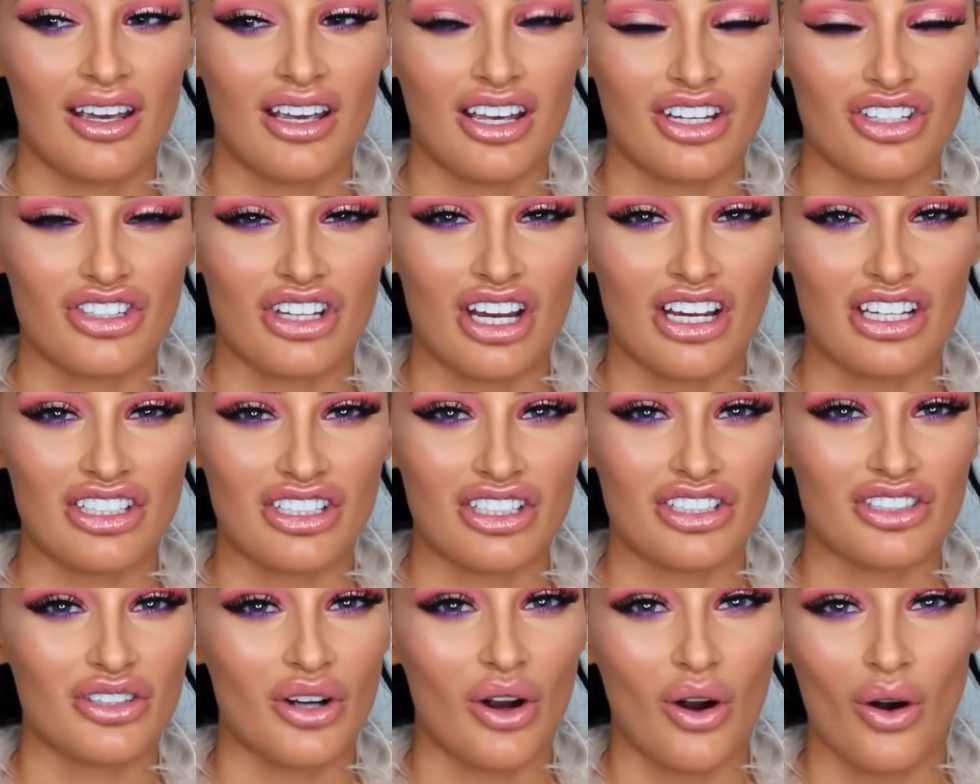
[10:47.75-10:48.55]
It
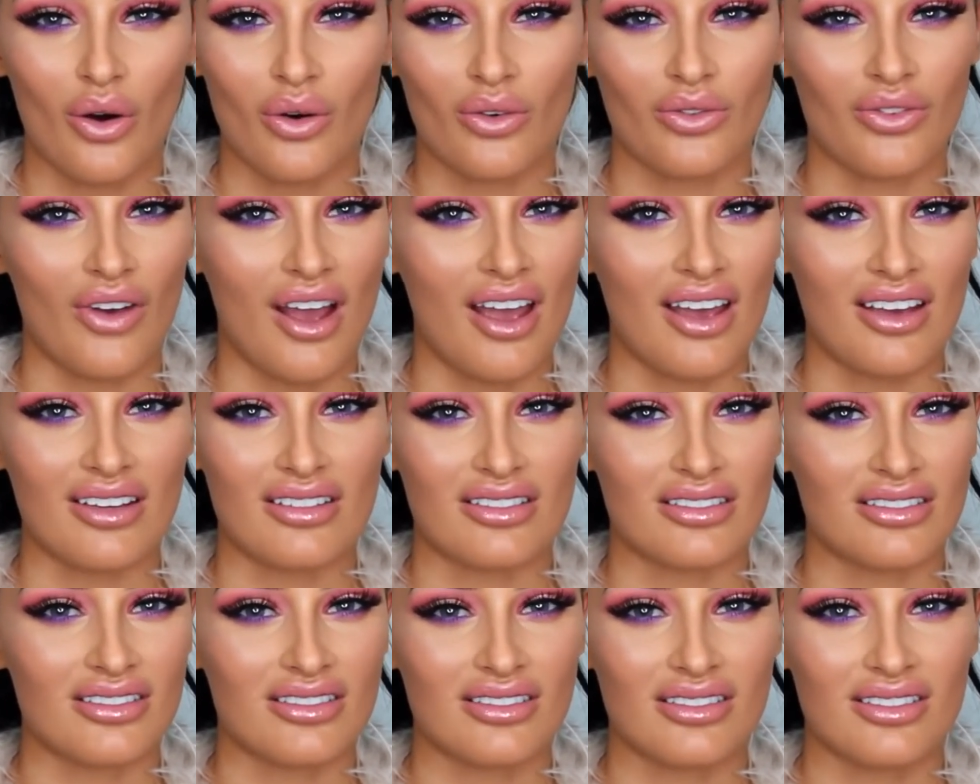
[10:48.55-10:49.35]
changes your whole
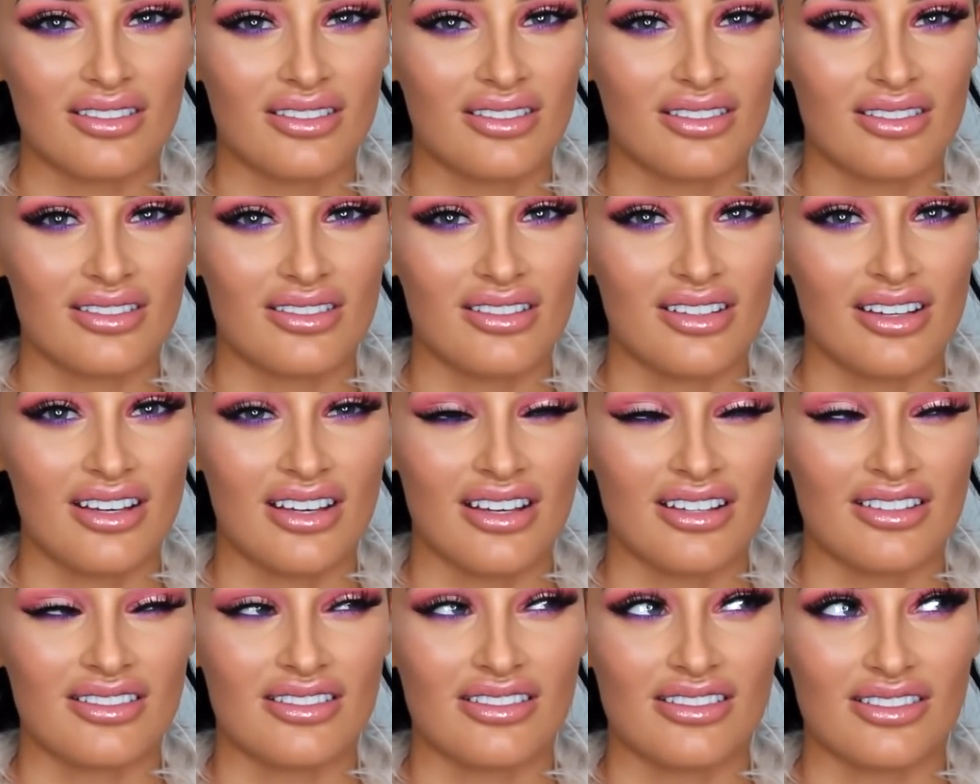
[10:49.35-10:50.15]
face.
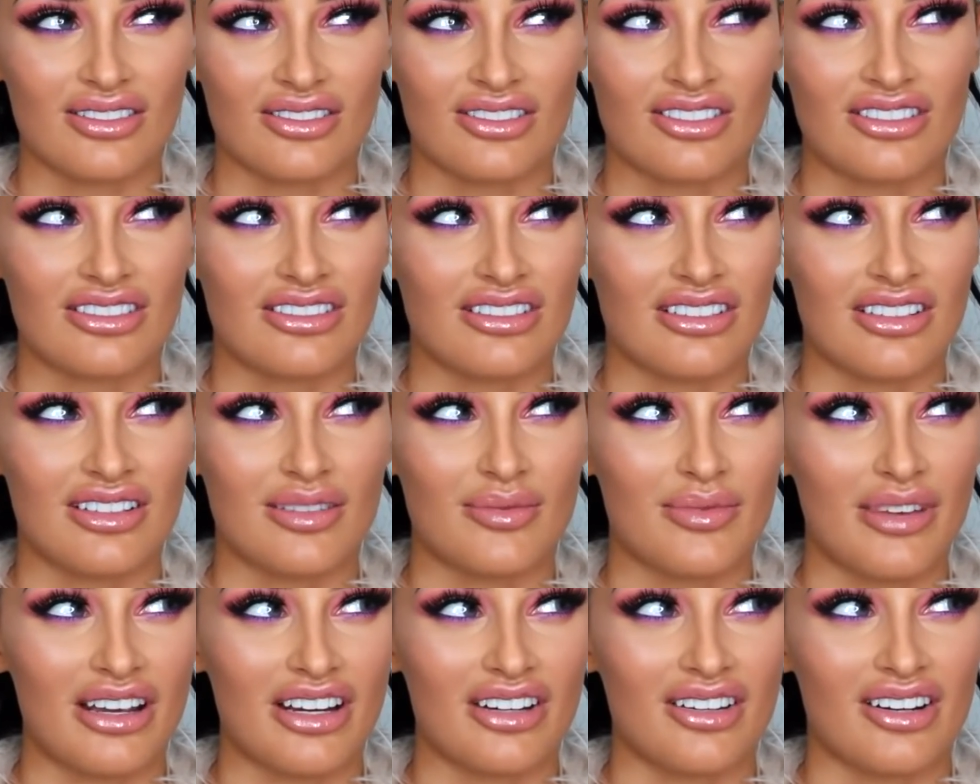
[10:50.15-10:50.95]
It's honestly
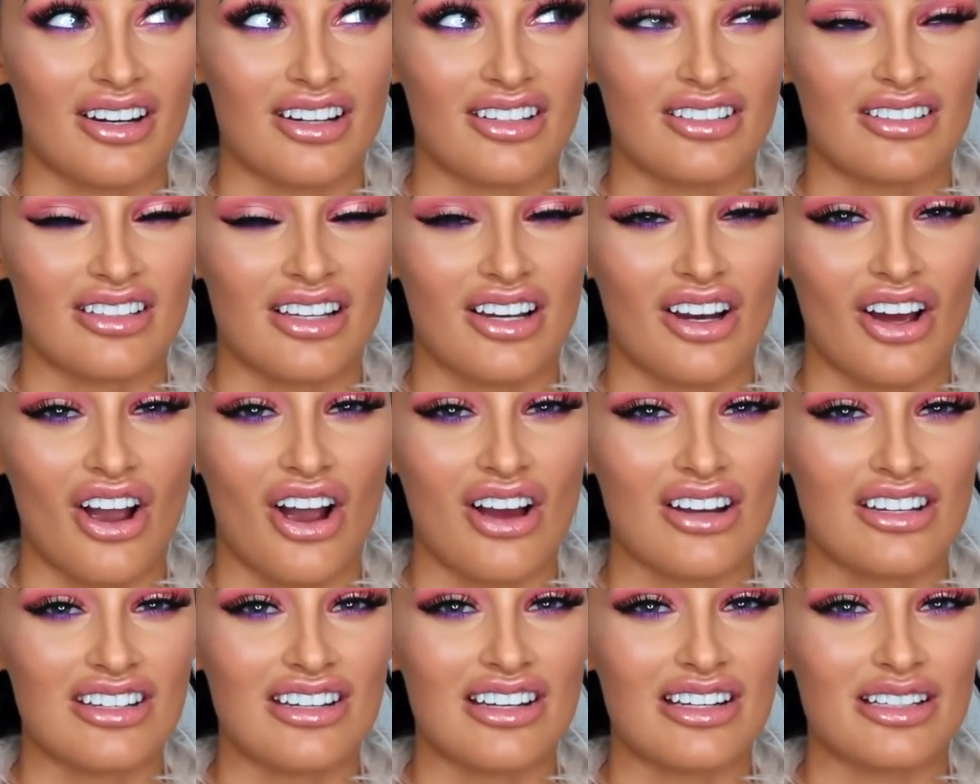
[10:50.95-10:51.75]
a bit crazy. Like,
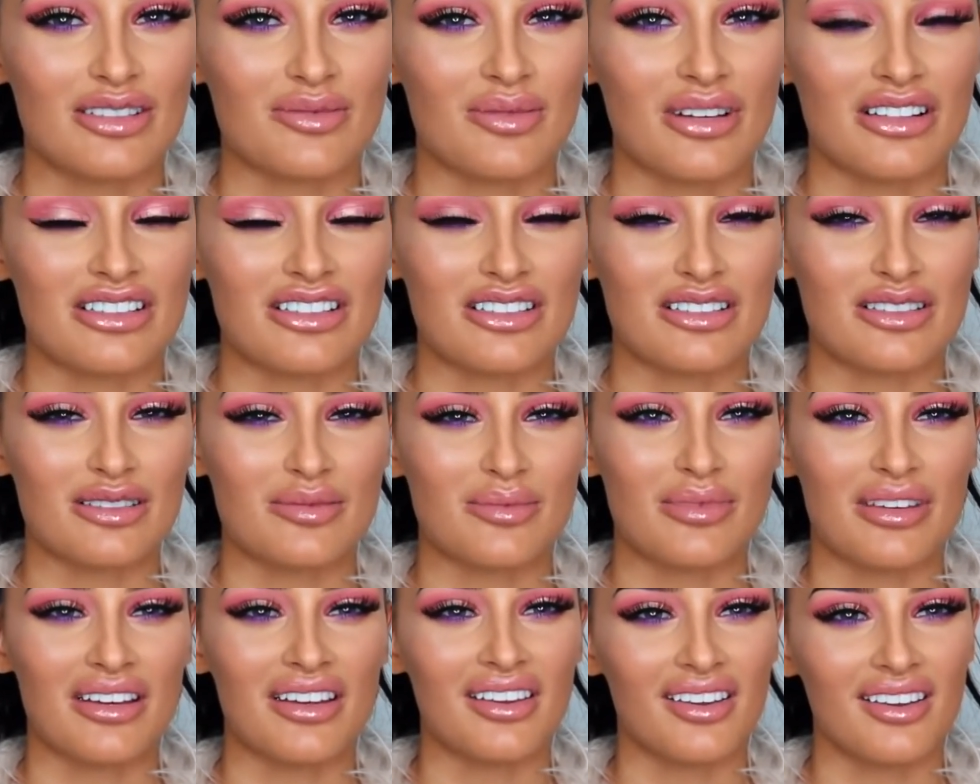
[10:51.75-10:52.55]
I didn't expect it to
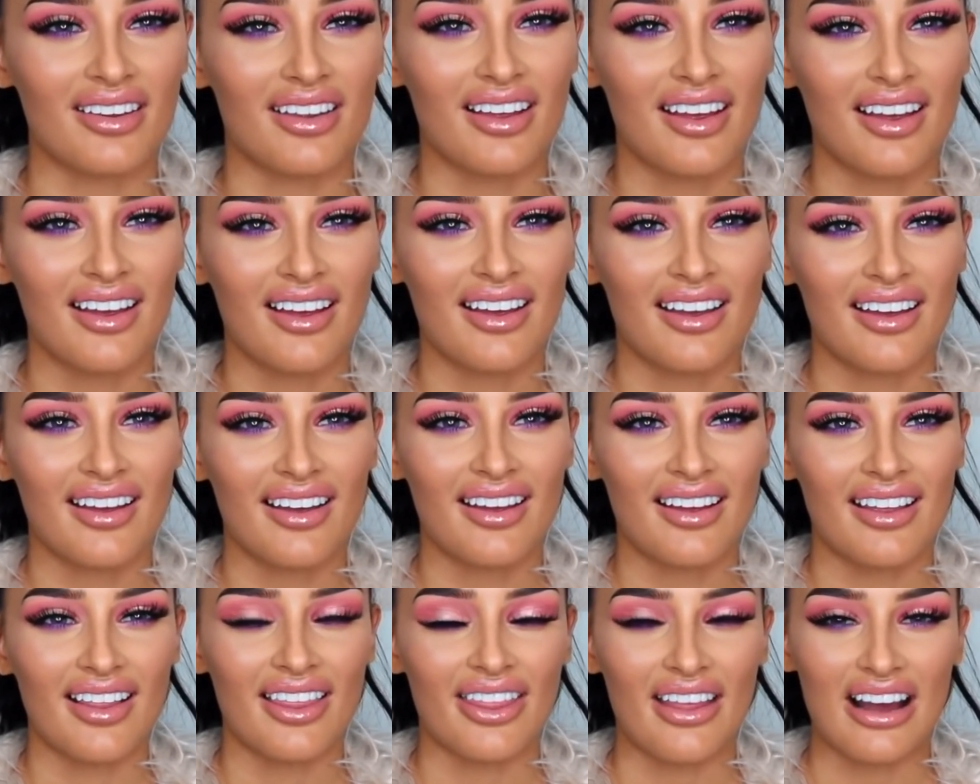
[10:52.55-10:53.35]
be
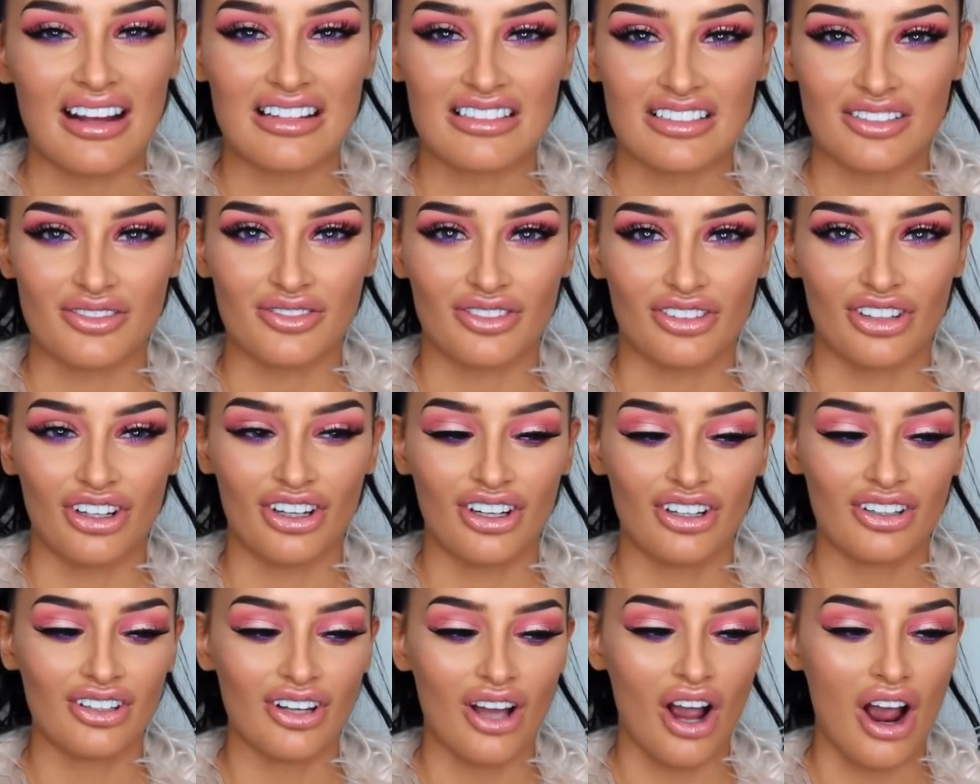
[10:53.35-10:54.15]
that
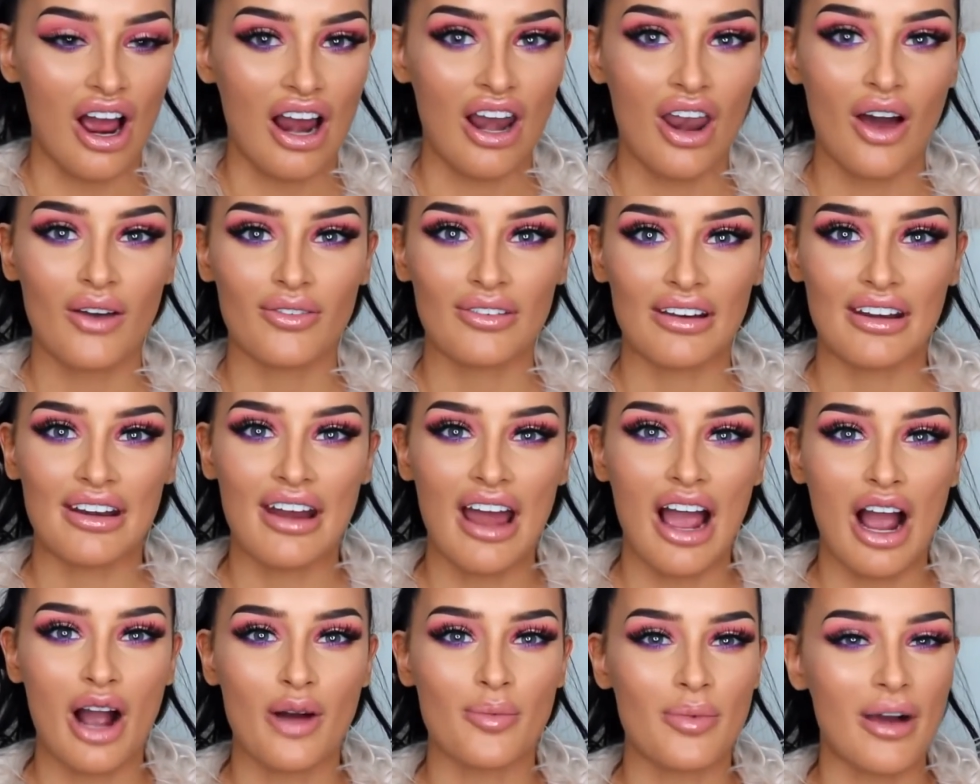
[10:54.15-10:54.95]
different. I love it
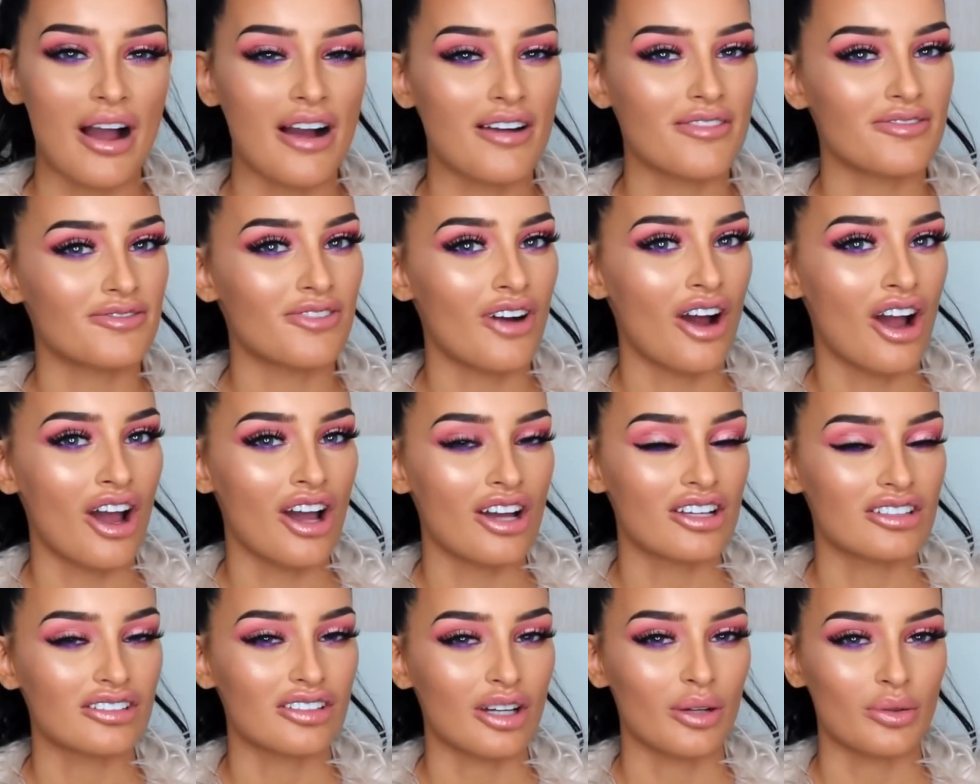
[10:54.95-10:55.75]
now, but at
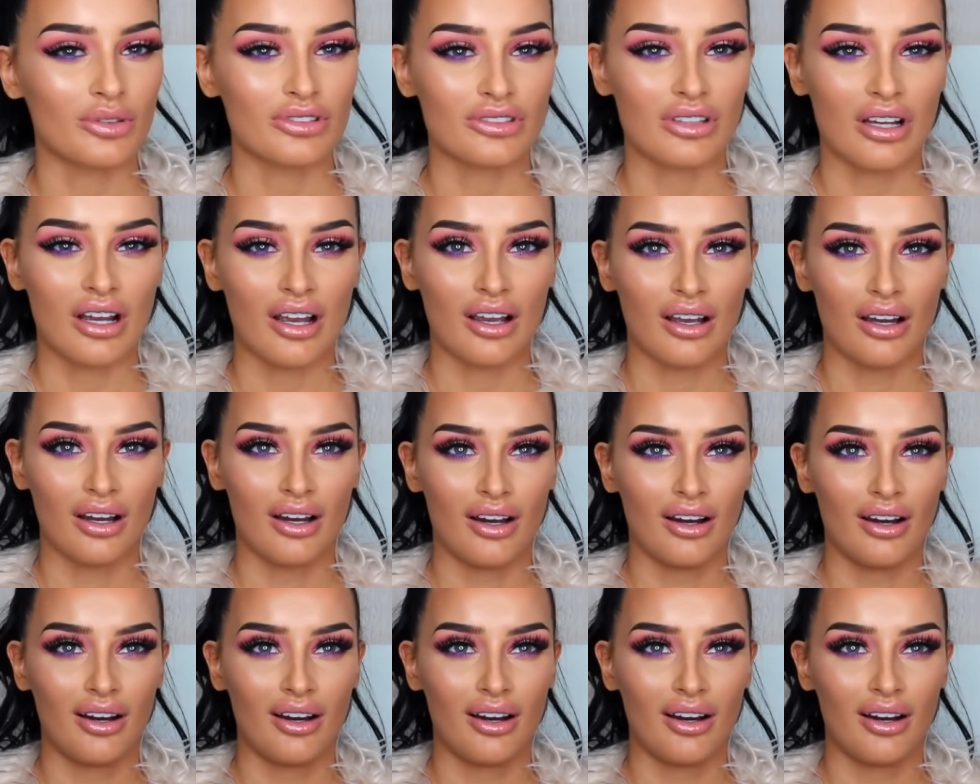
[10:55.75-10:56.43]
first I was like,